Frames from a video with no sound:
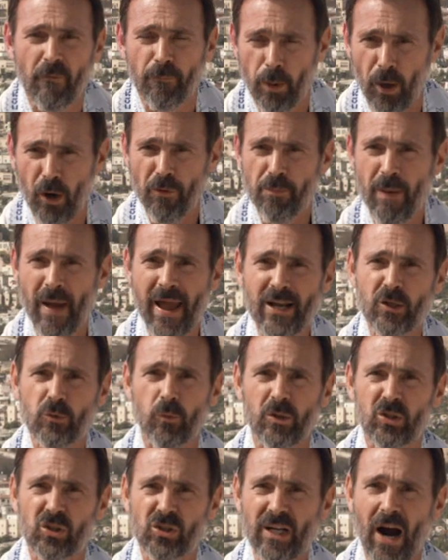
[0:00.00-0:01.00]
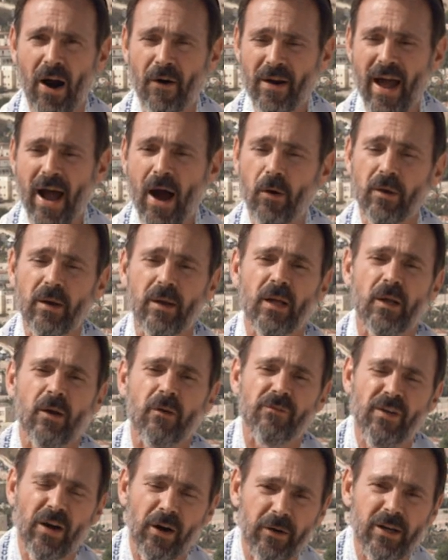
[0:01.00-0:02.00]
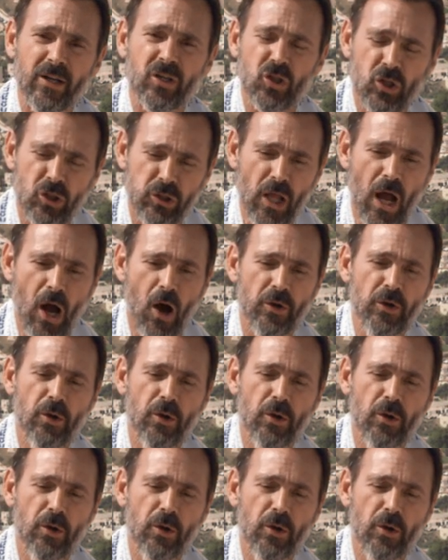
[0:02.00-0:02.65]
Birth pangs will start out very slow.